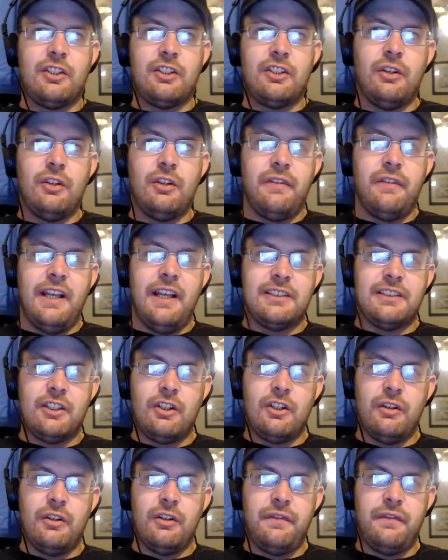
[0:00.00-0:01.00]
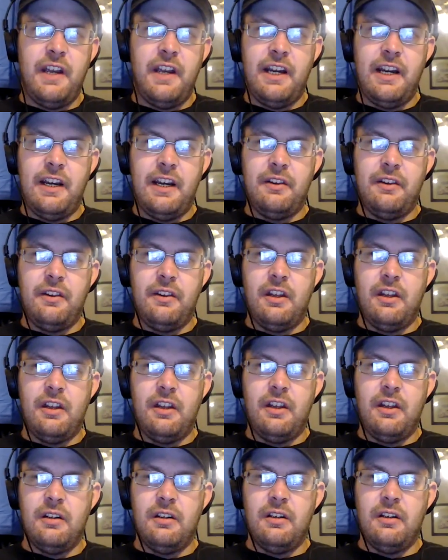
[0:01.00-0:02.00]
It's a good feeling
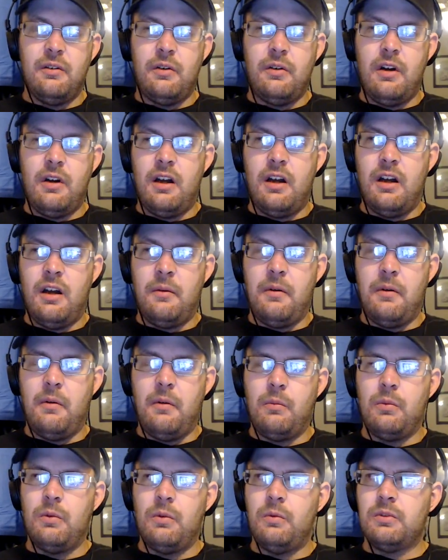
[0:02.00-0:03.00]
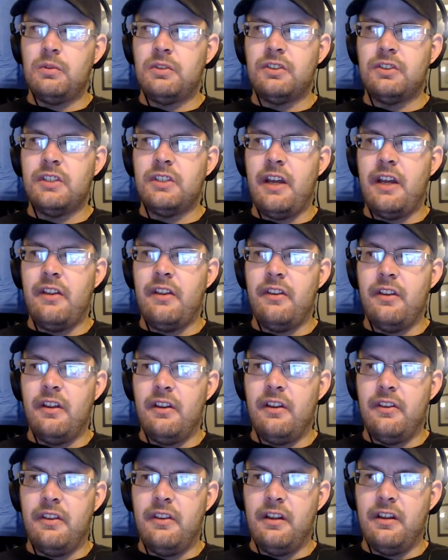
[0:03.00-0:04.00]
that. I mean, what's the saying?
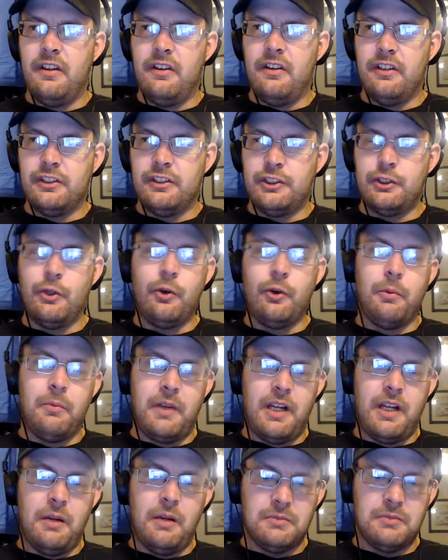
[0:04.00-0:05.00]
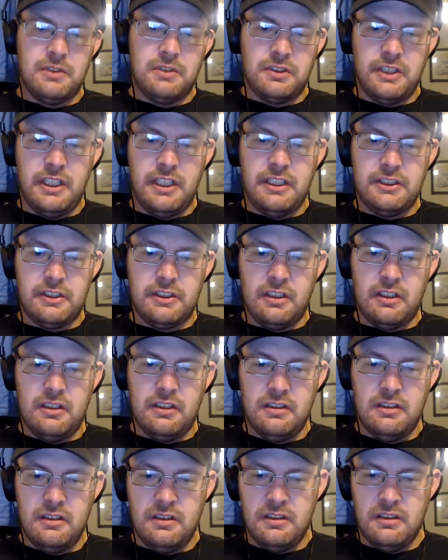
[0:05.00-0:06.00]
That the student becomes a teacher.
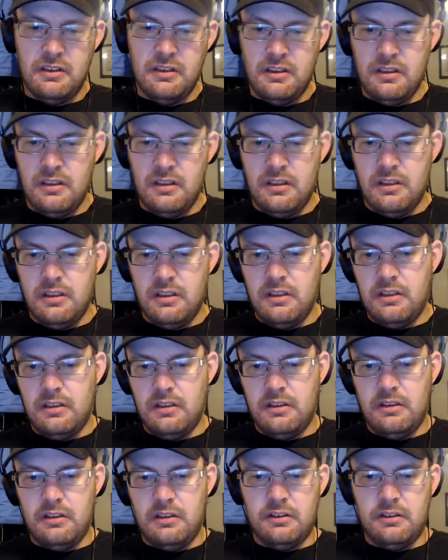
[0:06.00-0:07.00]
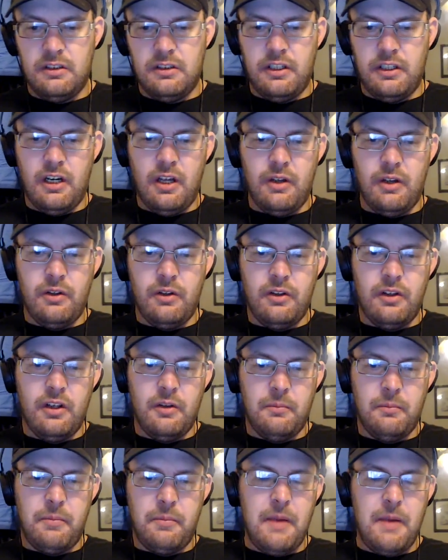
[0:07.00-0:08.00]
You know,
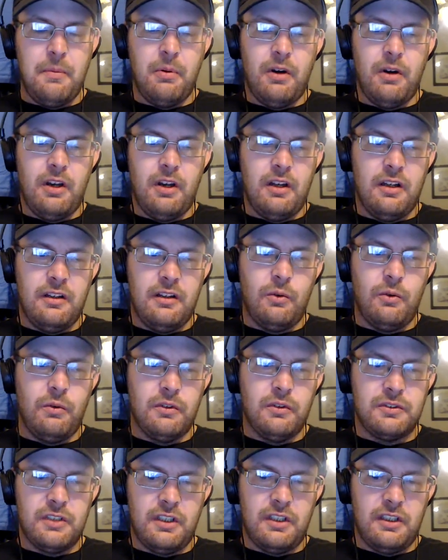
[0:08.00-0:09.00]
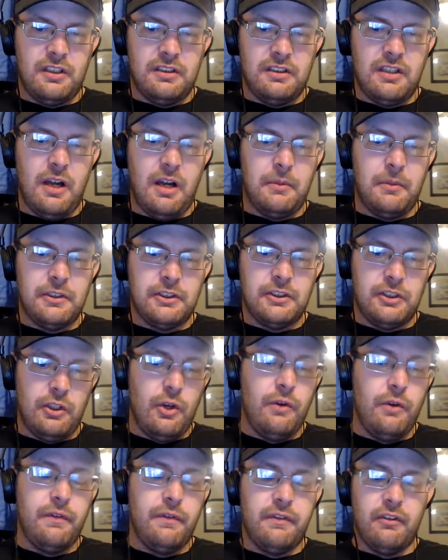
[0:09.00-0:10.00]
that people are all of a sudden coming to
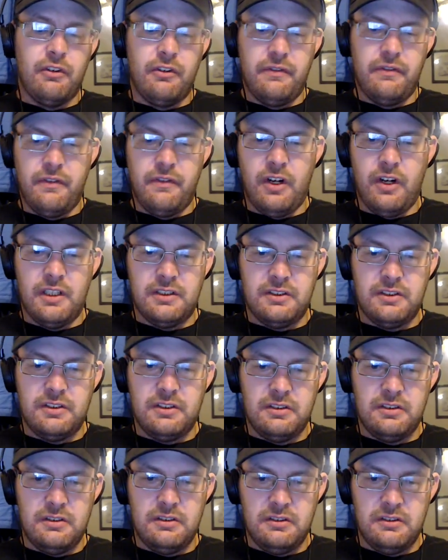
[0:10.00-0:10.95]
you for advice.